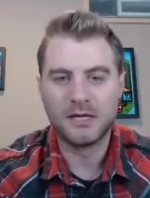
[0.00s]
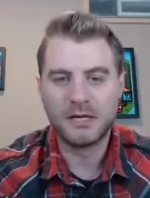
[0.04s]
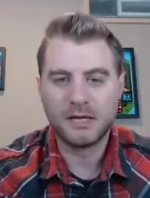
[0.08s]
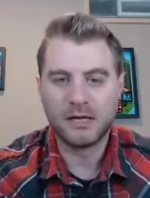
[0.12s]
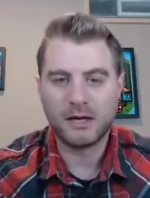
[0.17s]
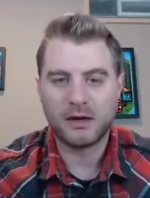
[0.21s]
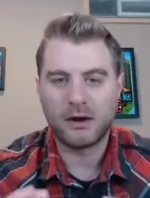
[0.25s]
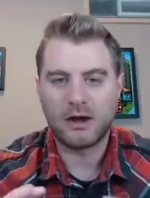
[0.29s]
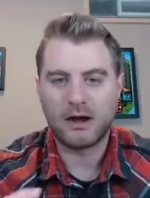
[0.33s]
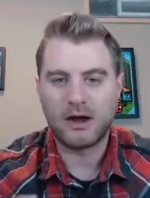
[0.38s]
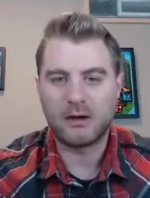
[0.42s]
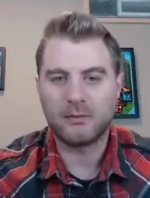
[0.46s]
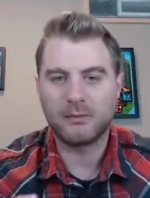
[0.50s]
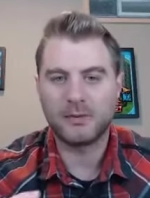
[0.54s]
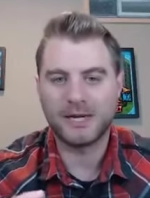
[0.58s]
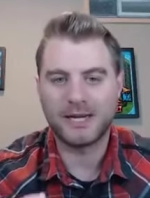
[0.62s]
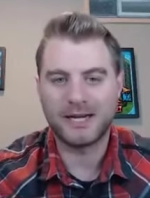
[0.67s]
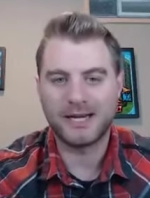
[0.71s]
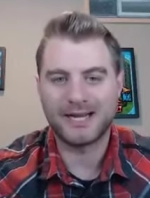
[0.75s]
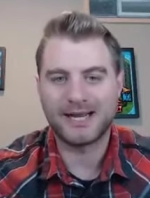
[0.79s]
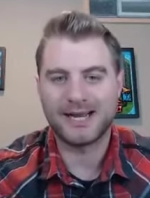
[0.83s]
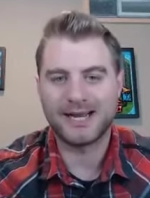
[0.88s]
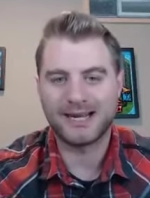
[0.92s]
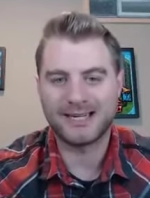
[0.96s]
you know, how many
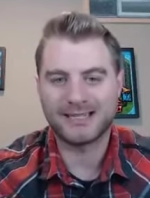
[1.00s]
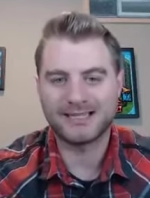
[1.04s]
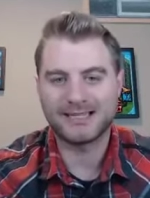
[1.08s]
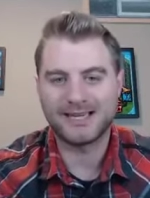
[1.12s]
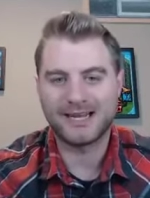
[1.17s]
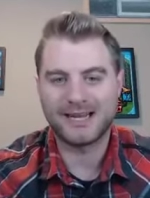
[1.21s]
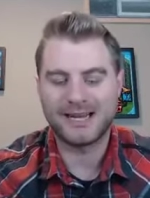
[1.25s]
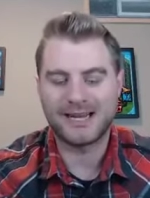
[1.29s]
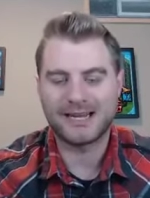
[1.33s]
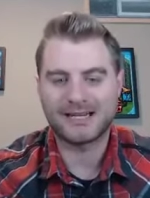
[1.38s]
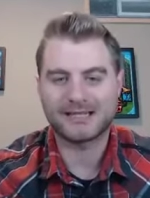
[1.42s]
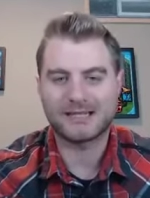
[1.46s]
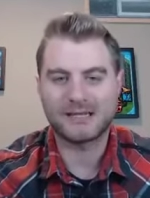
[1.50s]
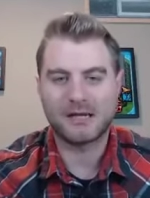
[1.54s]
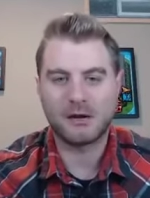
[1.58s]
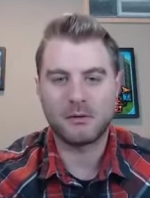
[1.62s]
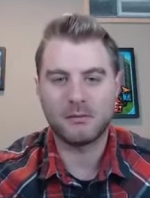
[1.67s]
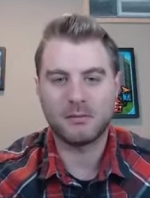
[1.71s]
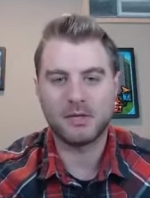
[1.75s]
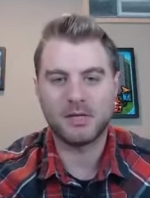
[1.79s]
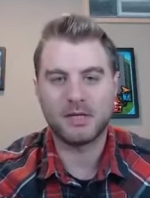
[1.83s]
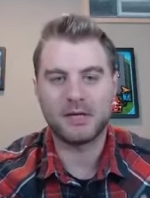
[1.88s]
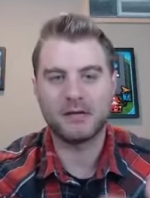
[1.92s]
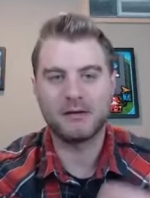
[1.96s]
contacts, how
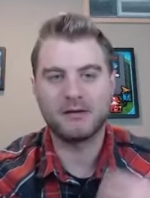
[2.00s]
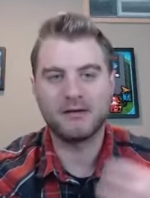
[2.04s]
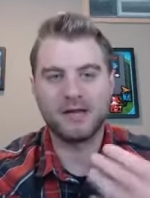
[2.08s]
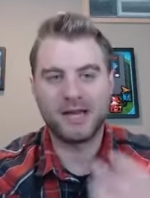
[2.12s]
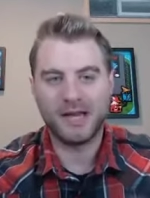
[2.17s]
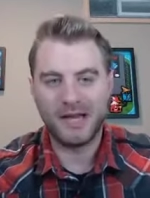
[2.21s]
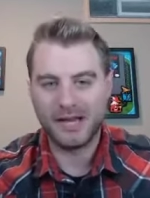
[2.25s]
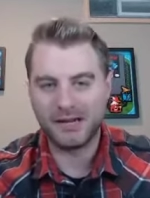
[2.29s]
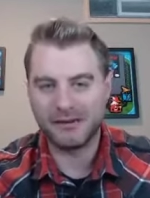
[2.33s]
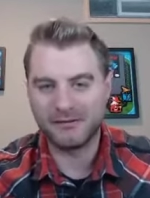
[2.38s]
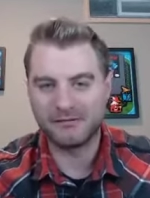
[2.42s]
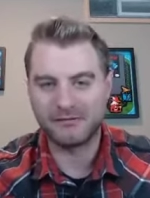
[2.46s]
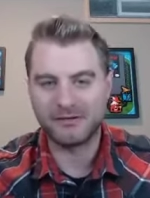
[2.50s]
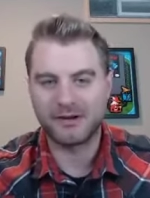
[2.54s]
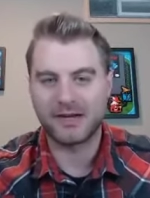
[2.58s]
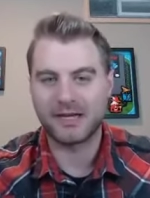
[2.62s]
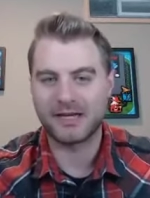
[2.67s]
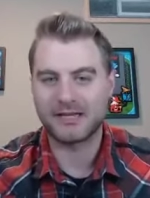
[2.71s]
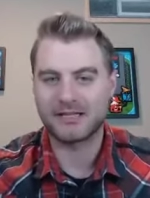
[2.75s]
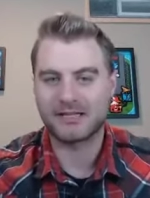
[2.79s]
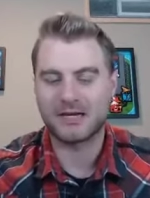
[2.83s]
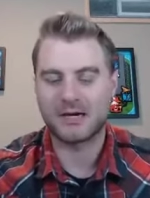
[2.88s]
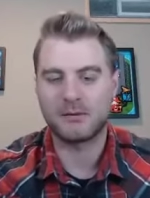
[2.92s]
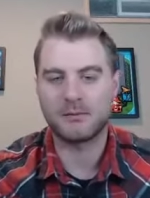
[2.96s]
many
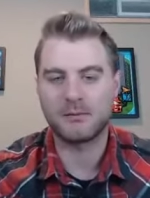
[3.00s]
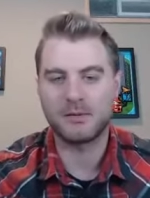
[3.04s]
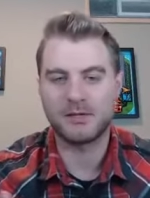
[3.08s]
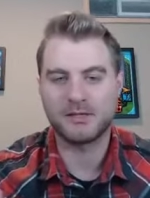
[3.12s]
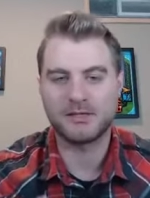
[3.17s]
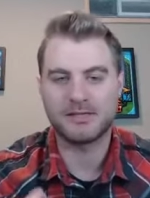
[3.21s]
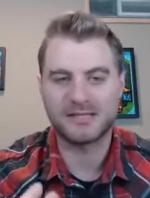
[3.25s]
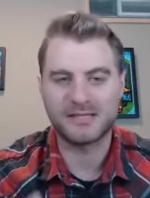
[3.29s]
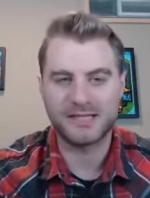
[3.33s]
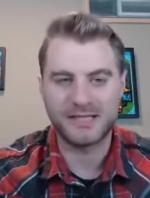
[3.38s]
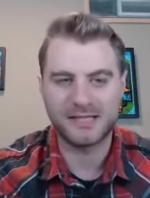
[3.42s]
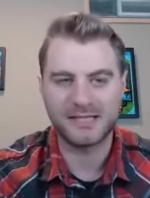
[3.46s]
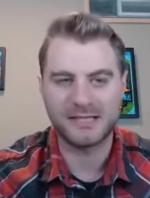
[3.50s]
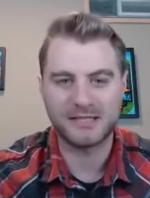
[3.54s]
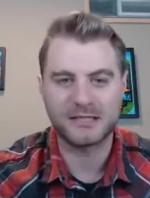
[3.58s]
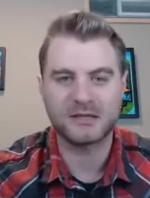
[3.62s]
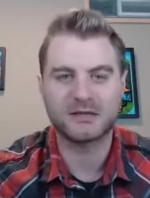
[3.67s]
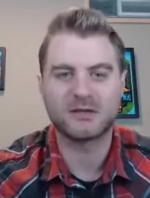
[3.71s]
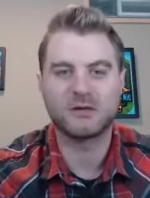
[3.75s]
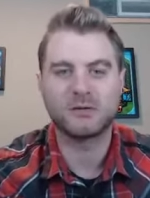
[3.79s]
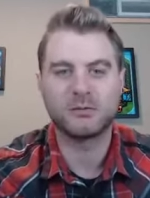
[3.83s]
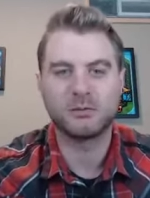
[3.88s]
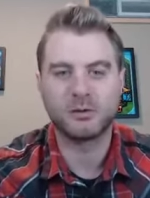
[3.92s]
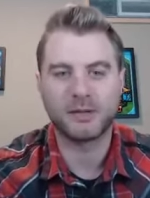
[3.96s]
invites, how many seeds are
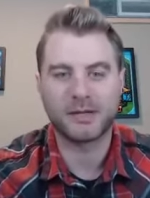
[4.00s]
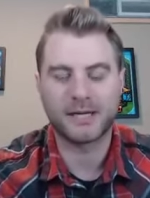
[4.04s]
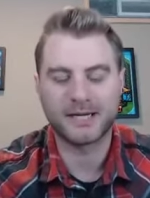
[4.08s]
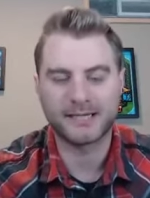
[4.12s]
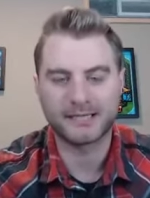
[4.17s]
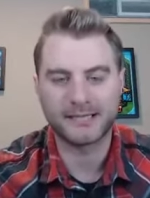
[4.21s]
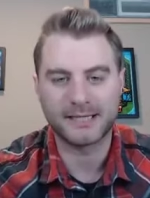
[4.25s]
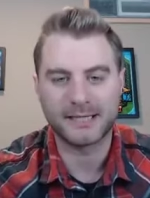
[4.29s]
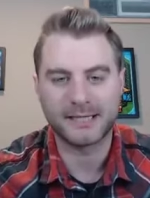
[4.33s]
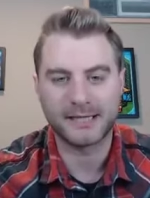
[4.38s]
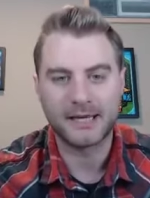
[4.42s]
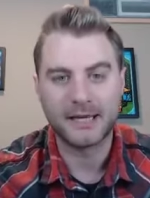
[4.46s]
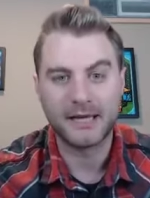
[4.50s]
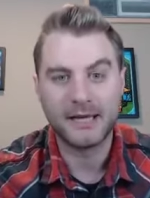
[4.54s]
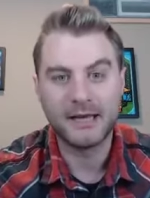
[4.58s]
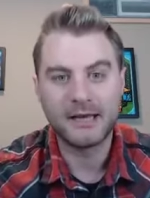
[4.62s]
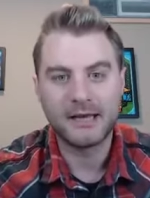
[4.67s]
you planting